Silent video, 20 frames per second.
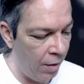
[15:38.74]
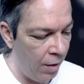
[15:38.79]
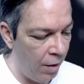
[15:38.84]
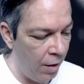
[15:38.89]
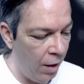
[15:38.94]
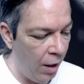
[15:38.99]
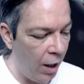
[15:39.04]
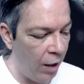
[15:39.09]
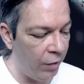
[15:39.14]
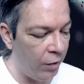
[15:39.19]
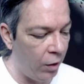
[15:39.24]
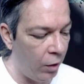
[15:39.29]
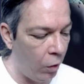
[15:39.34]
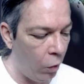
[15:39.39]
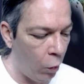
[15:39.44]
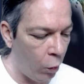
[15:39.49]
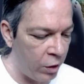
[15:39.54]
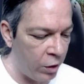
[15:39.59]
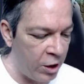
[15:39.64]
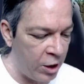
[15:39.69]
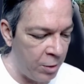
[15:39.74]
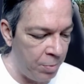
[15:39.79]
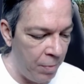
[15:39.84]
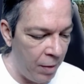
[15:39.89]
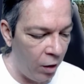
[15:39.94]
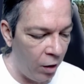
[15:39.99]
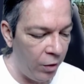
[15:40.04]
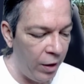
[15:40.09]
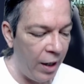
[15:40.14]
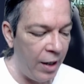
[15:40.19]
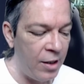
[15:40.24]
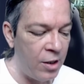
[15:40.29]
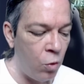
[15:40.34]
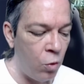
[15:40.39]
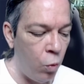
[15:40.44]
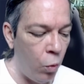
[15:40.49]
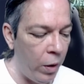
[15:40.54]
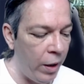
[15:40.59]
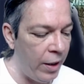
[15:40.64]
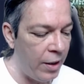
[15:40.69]
And the Lord smelled a
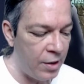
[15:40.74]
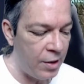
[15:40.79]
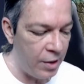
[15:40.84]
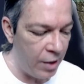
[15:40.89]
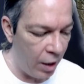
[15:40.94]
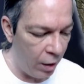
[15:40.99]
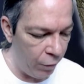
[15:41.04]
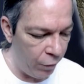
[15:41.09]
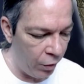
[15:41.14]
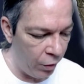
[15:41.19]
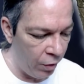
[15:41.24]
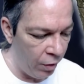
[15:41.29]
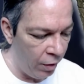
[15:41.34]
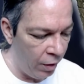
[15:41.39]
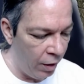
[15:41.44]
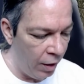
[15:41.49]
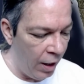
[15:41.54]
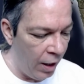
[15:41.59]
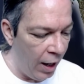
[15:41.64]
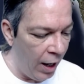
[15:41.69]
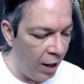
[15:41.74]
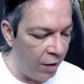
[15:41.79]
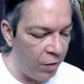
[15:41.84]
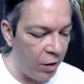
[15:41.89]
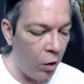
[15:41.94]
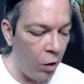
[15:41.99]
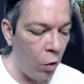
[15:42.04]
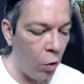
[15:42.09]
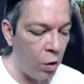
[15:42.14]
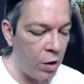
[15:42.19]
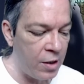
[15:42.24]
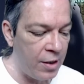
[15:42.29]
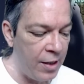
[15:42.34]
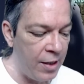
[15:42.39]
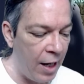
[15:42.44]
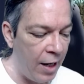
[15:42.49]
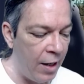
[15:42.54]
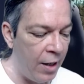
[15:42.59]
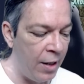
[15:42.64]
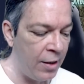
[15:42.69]
sweet savour, and the Lord
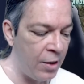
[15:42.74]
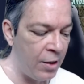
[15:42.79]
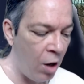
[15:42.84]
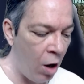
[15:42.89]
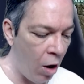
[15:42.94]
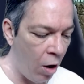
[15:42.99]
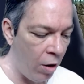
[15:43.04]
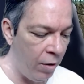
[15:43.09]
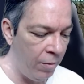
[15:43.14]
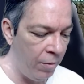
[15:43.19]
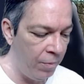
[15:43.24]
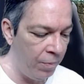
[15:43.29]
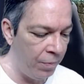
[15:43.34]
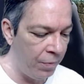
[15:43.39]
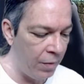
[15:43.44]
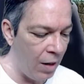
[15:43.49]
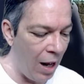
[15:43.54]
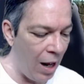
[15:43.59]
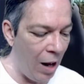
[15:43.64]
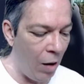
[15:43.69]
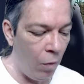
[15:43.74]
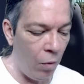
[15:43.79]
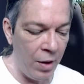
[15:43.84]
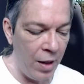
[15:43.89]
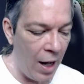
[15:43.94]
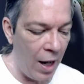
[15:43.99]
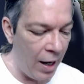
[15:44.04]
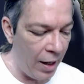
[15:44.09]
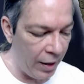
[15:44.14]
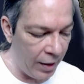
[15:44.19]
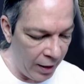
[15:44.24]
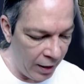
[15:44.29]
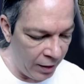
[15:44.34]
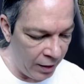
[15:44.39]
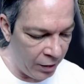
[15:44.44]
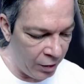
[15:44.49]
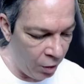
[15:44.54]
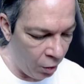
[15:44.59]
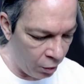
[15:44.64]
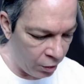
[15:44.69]
said in his heart, I will not
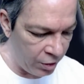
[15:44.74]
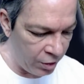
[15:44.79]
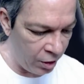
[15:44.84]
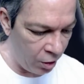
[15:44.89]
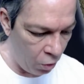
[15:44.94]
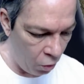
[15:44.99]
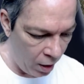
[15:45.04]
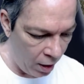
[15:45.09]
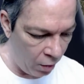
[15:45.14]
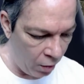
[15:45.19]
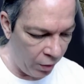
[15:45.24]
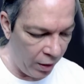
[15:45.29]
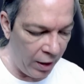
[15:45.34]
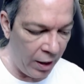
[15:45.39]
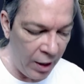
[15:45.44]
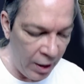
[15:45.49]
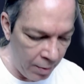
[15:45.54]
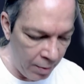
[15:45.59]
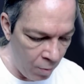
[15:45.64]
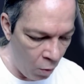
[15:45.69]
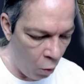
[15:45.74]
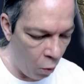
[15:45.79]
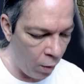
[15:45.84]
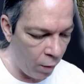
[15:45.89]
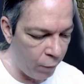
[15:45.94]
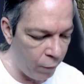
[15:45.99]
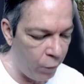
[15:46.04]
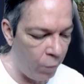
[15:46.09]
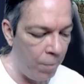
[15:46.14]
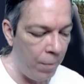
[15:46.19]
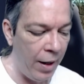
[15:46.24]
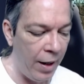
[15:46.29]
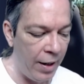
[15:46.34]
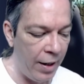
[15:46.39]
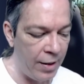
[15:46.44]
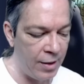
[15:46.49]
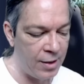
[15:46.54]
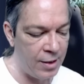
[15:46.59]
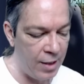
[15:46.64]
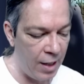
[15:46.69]
again curse the ground any more for
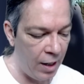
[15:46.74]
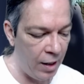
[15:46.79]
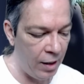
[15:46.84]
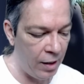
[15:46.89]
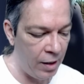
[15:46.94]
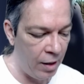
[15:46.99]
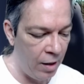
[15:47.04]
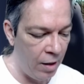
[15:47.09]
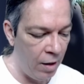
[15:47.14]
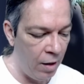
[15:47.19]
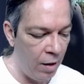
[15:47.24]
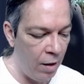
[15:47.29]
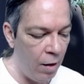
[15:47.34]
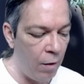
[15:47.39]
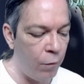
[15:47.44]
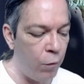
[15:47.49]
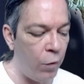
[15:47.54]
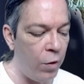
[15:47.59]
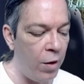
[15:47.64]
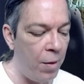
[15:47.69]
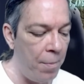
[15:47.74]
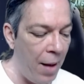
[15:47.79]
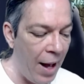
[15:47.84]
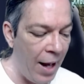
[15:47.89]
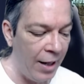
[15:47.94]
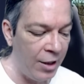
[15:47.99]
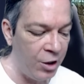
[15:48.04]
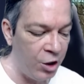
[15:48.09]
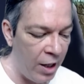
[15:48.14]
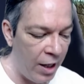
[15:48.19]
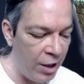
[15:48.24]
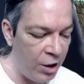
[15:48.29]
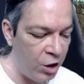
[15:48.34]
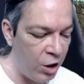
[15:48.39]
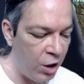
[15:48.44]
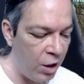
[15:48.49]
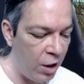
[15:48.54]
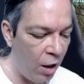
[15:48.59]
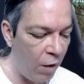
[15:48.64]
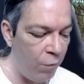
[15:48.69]
man's sake. For the
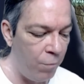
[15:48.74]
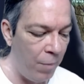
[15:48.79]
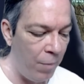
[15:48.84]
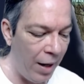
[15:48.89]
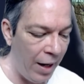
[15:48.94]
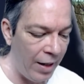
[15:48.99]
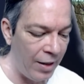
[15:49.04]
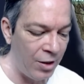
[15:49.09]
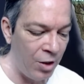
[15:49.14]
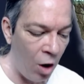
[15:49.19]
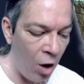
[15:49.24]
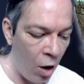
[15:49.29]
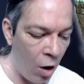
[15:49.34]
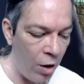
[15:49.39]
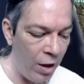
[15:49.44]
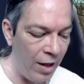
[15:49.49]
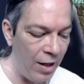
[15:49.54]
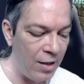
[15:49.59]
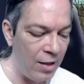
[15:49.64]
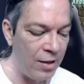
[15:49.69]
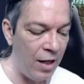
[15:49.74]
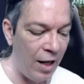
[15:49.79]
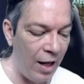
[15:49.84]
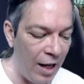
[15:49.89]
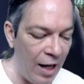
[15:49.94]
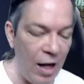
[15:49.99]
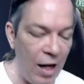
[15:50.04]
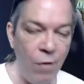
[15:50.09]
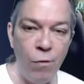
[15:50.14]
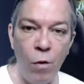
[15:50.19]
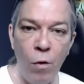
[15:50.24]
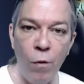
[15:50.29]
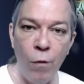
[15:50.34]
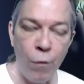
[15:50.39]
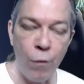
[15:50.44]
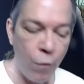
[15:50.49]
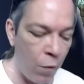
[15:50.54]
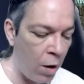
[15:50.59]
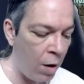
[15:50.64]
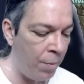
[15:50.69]
imagination of man's heart is evil
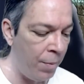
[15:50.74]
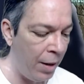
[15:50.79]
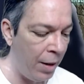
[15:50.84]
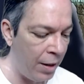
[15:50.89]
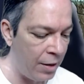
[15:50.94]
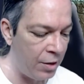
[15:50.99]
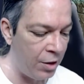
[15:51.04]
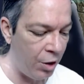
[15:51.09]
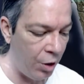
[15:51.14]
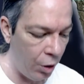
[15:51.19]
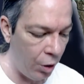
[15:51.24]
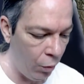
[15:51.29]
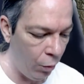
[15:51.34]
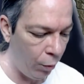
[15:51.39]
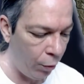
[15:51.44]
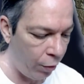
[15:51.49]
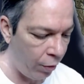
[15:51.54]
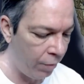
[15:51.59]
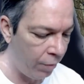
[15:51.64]
from his youth.